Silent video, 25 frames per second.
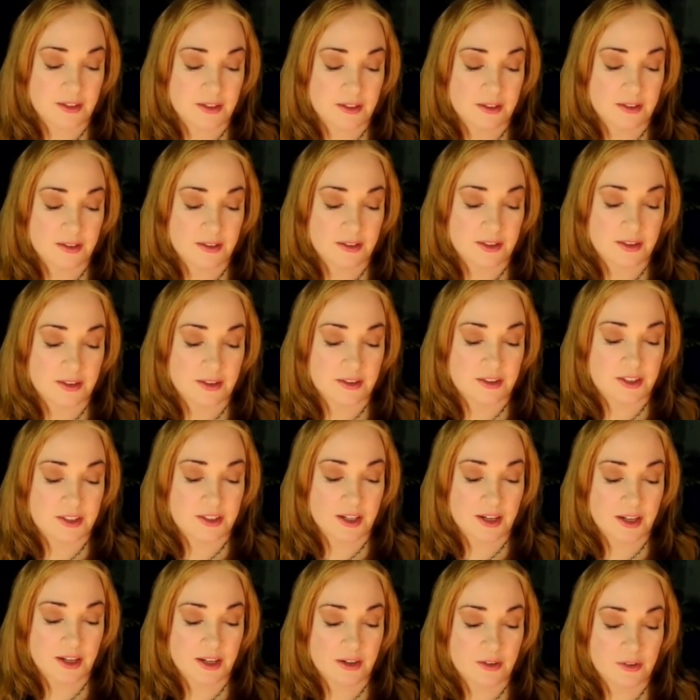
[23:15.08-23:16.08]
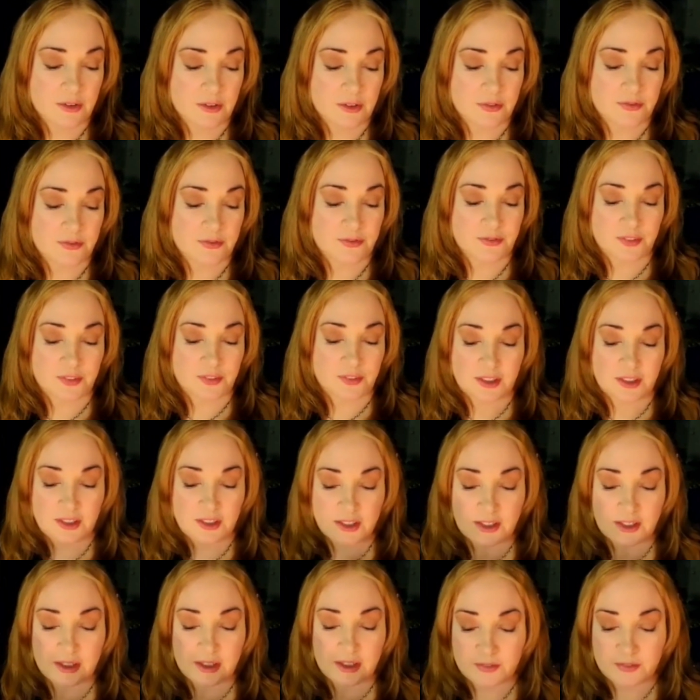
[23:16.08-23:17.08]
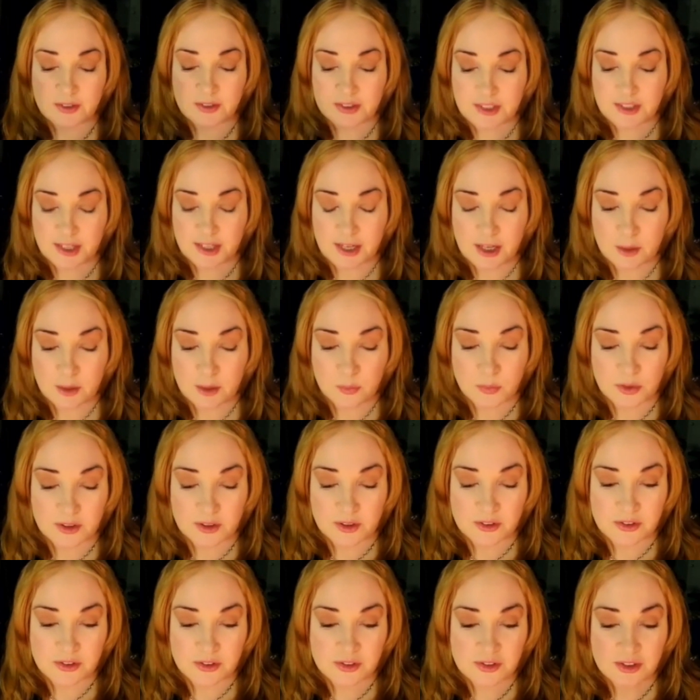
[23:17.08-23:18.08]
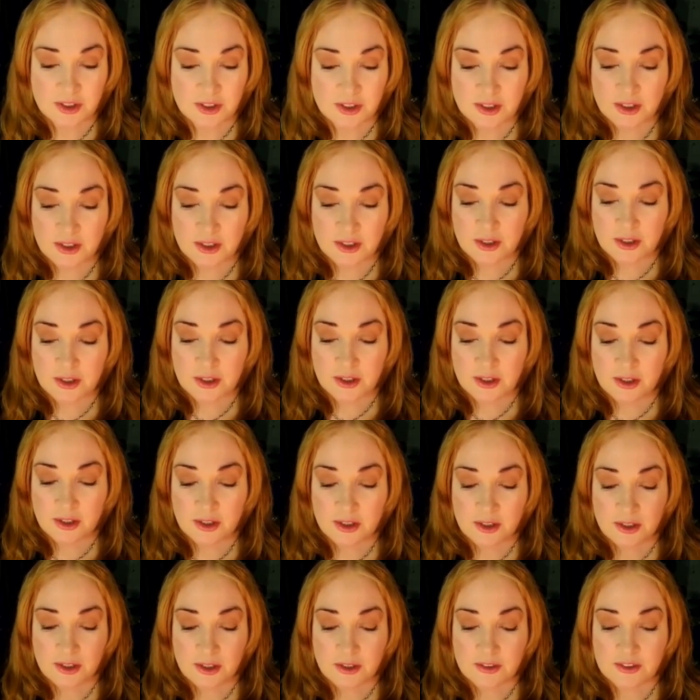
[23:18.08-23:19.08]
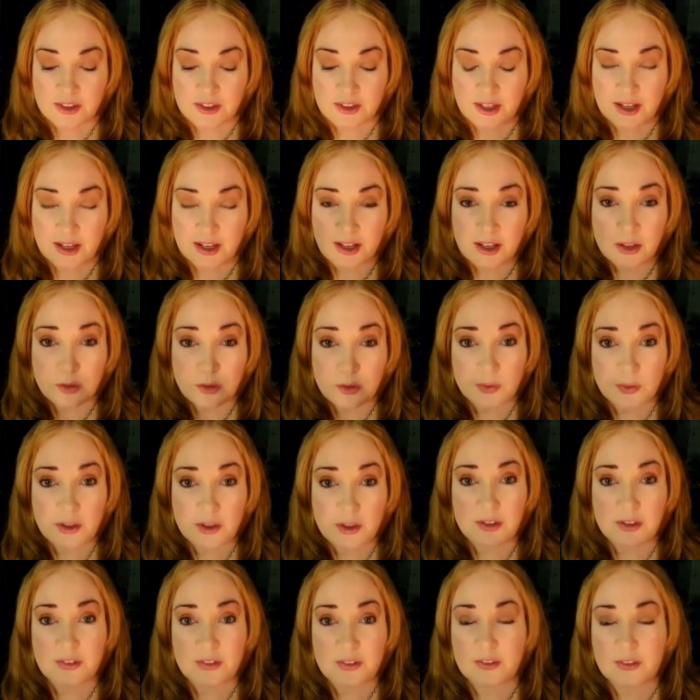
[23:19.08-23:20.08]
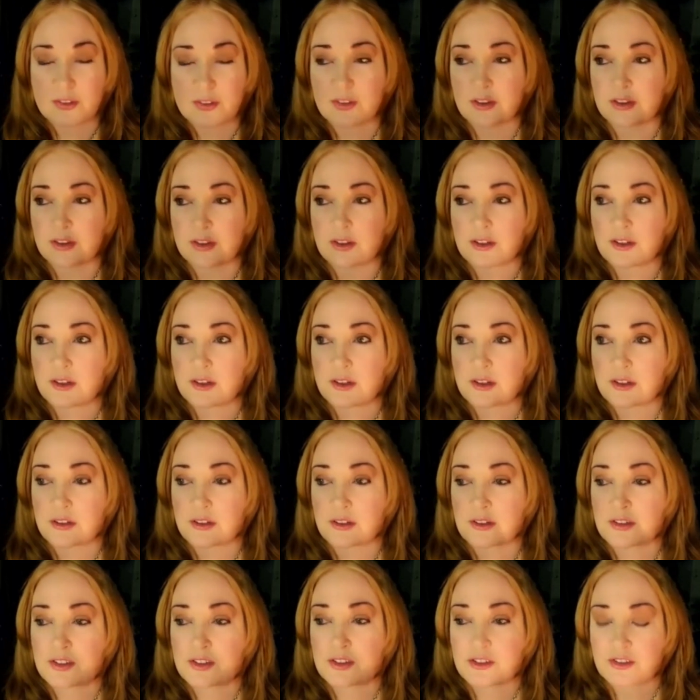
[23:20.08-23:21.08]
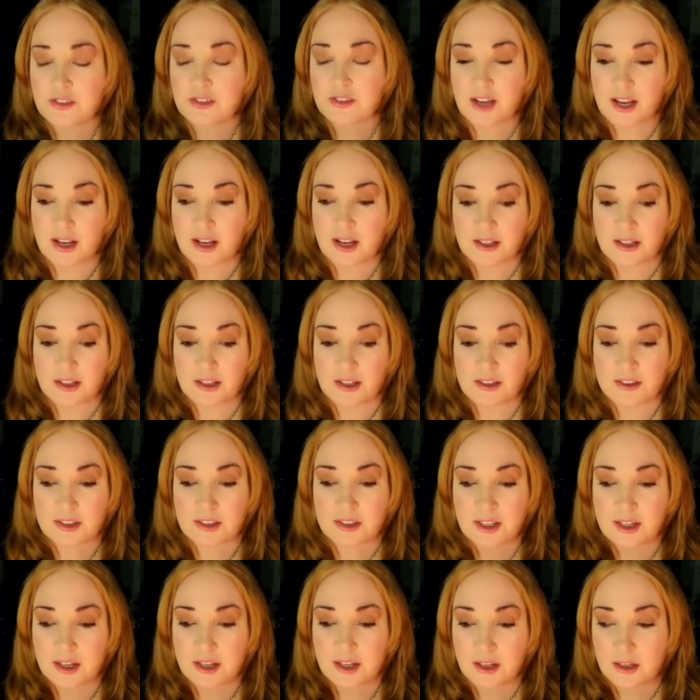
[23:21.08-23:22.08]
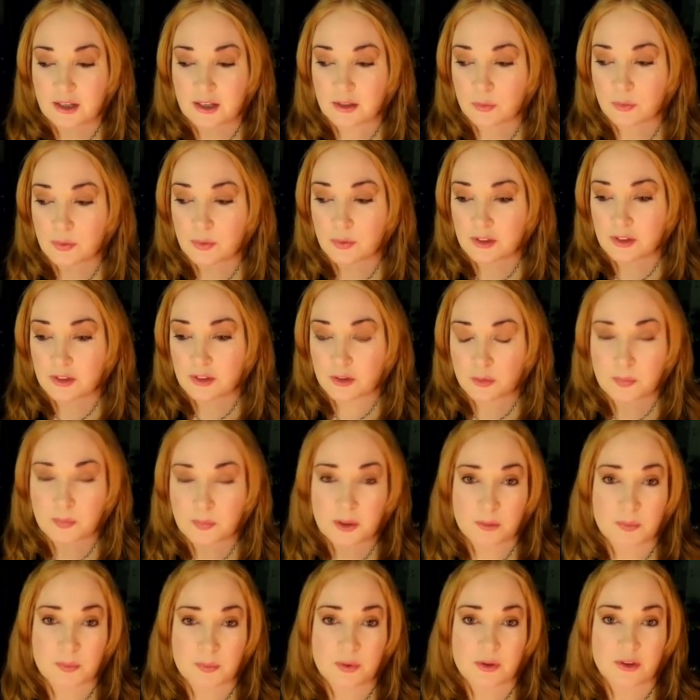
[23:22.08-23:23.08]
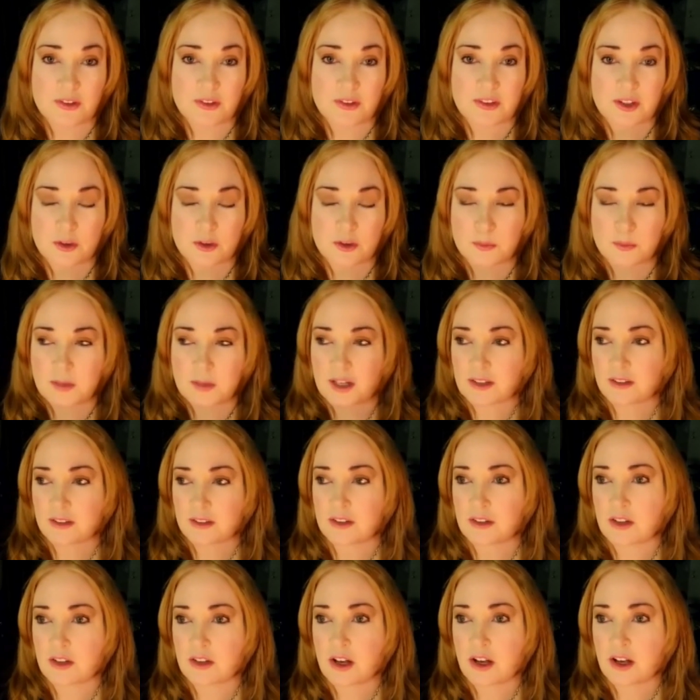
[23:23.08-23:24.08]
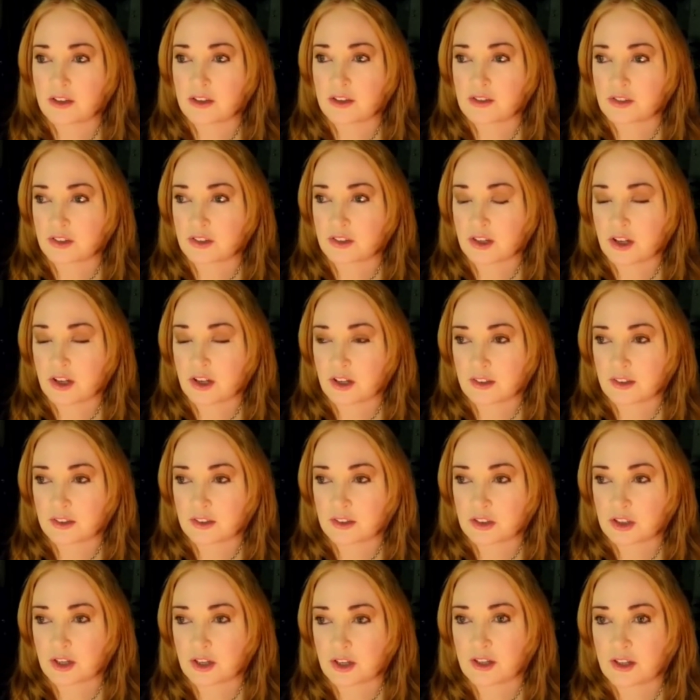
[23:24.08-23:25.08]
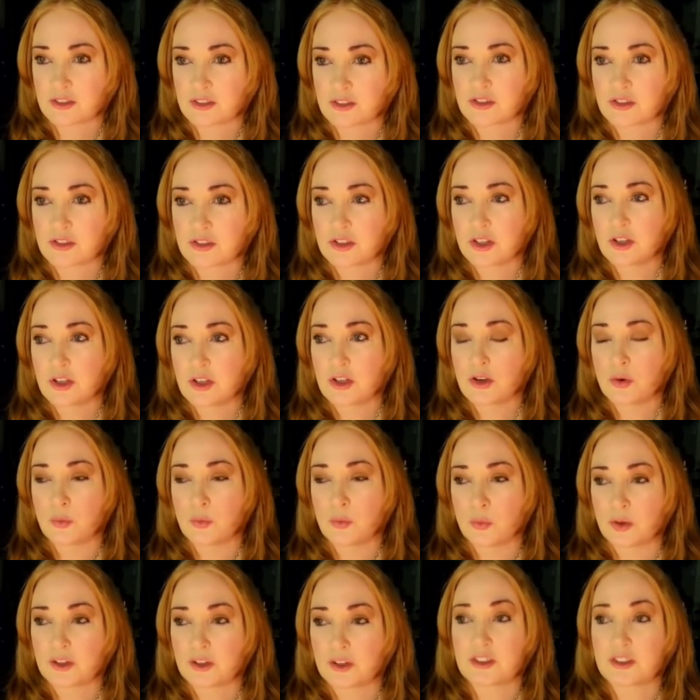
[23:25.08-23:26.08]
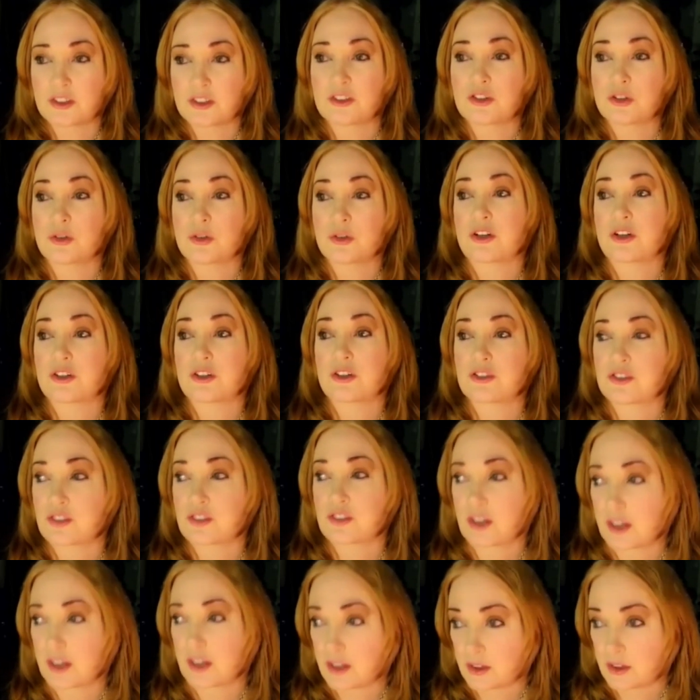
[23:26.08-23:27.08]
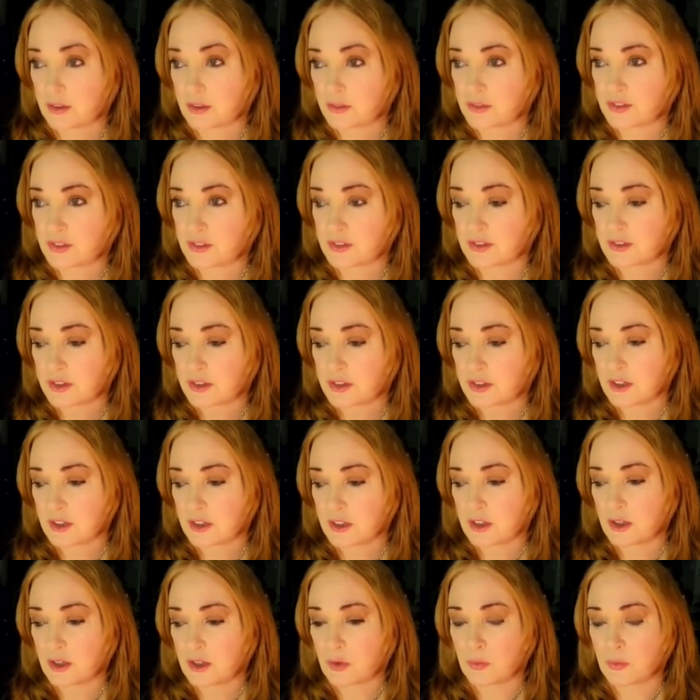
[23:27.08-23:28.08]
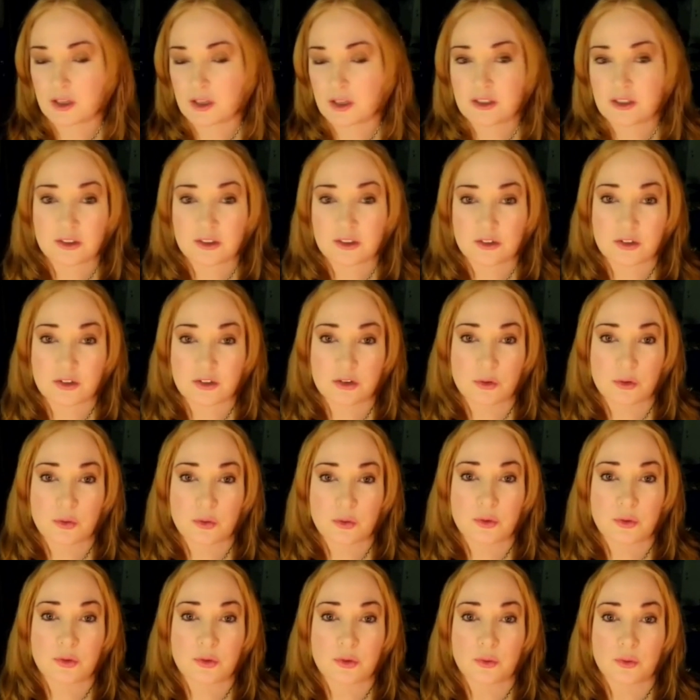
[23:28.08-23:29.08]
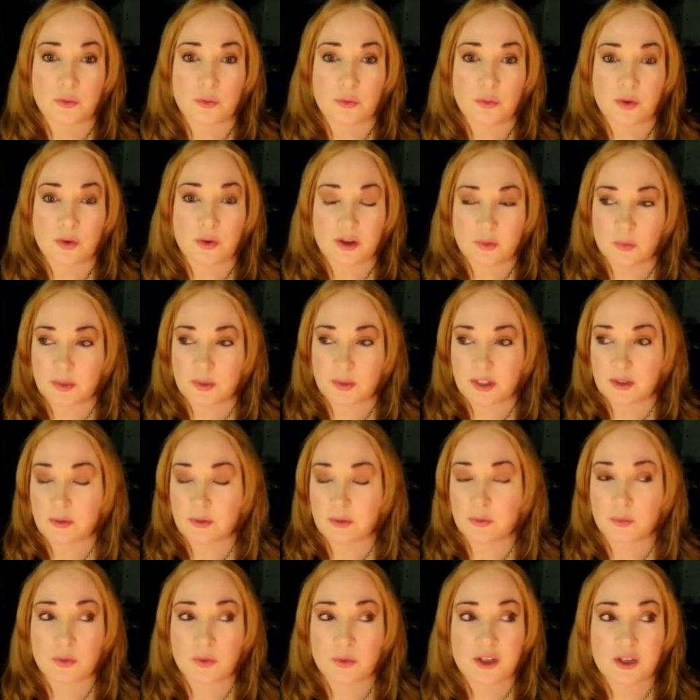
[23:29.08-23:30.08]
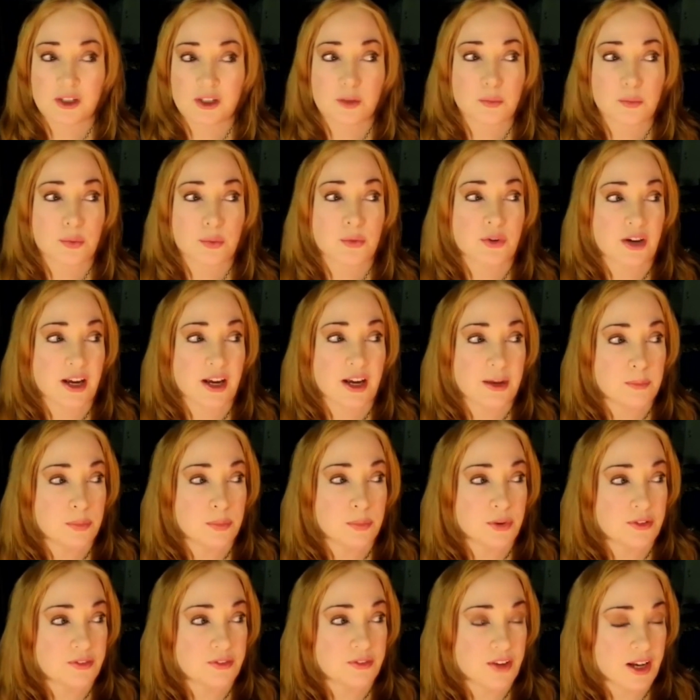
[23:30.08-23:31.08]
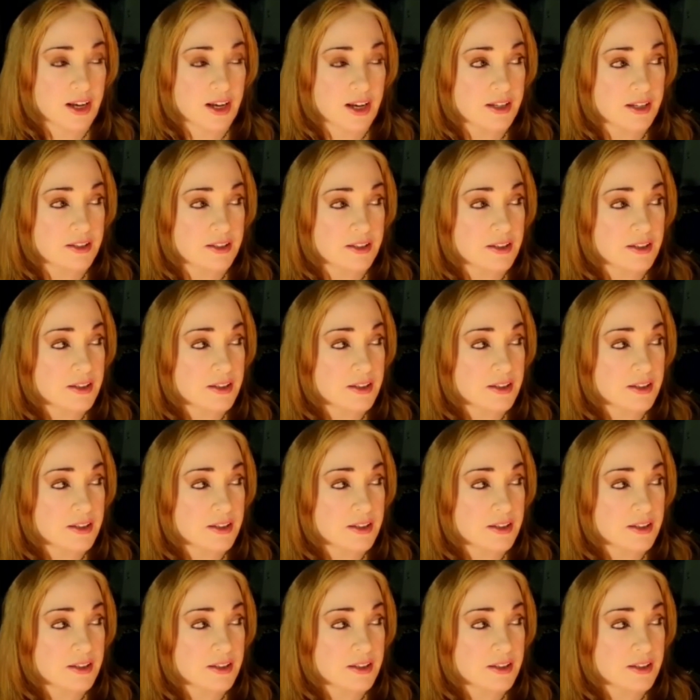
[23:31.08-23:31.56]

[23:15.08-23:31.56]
entire feeling of the time was, to hell with society, to hell with the people that are making the laws and calling the shots. We're going to do it ourselves. We're going to do what we're going to provide